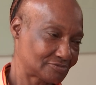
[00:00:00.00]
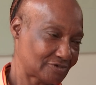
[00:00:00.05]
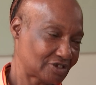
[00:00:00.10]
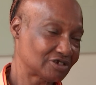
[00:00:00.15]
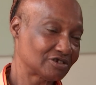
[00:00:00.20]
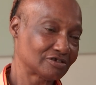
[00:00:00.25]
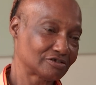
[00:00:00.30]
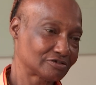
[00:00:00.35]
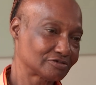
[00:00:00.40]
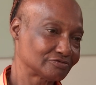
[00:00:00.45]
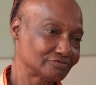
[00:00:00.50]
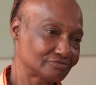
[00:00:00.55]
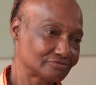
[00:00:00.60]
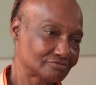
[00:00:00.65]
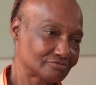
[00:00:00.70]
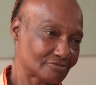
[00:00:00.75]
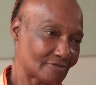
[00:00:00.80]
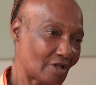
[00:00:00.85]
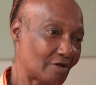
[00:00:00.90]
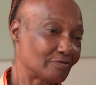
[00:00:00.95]
Yes,
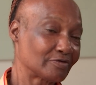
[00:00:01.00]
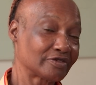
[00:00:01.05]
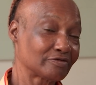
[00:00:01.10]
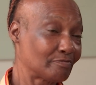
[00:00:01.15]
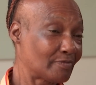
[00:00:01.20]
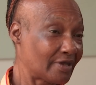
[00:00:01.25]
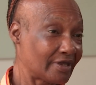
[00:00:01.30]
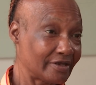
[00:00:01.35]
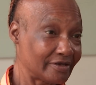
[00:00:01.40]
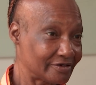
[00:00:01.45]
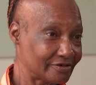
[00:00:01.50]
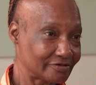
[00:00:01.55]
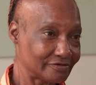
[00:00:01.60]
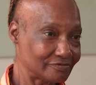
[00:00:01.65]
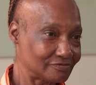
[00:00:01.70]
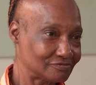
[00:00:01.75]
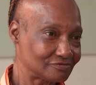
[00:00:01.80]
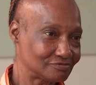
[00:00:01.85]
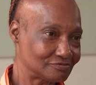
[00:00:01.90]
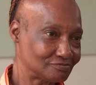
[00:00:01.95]
I was just mad,
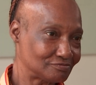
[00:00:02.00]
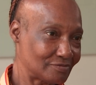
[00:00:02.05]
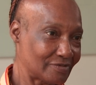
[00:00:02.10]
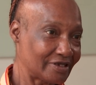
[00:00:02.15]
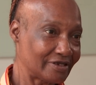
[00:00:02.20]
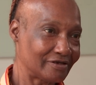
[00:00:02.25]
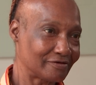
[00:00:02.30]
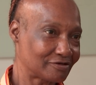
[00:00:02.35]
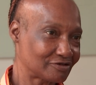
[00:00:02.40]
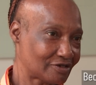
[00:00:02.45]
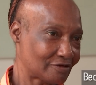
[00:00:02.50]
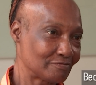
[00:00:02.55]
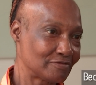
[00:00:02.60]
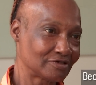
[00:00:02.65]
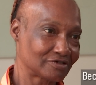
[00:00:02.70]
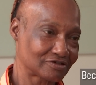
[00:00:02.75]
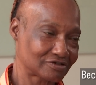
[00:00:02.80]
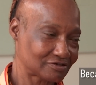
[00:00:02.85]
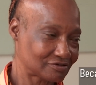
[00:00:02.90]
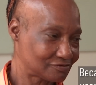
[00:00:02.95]
mad, because I
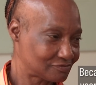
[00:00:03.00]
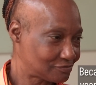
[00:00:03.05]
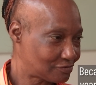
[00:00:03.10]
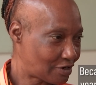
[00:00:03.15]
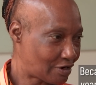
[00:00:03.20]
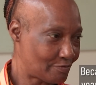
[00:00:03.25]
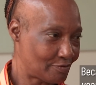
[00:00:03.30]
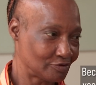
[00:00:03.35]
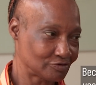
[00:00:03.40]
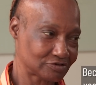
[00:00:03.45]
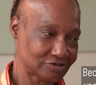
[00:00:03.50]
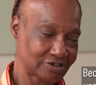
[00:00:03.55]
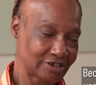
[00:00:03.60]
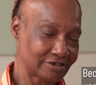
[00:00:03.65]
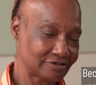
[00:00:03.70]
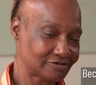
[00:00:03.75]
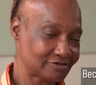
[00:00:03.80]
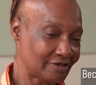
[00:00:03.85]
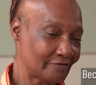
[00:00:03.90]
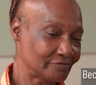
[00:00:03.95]
missed almost
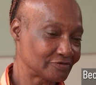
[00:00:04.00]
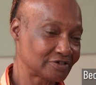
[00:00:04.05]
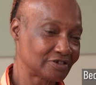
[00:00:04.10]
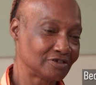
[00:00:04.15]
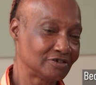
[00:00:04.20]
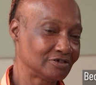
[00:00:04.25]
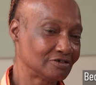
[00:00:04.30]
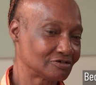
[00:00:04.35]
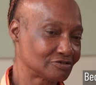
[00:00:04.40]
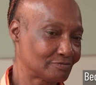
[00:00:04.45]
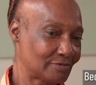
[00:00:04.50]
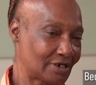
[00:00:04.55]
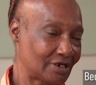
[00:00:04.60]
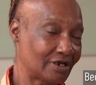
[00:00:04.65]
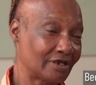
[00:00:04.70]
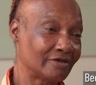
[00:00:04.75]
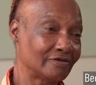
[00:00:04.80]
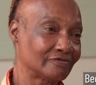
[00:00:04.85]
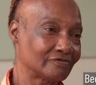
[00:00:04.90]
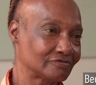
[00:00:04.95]
six, seventeen years of my
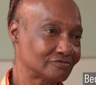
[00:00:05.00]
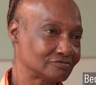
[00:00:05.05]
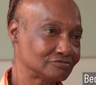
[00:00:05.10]
life.